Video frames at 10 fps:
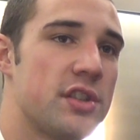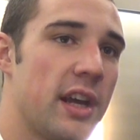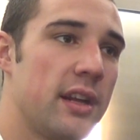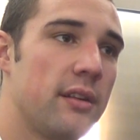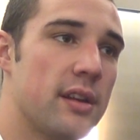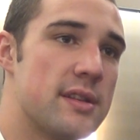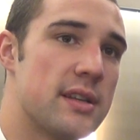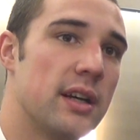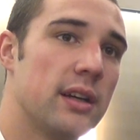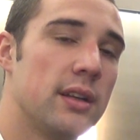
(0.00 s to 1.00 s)
Shannon,
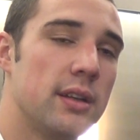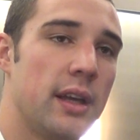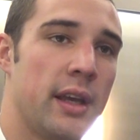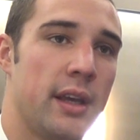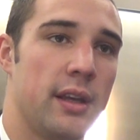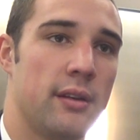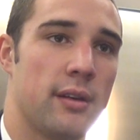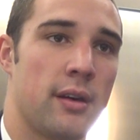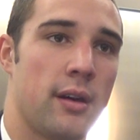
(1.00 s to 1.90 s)
Lindzel, and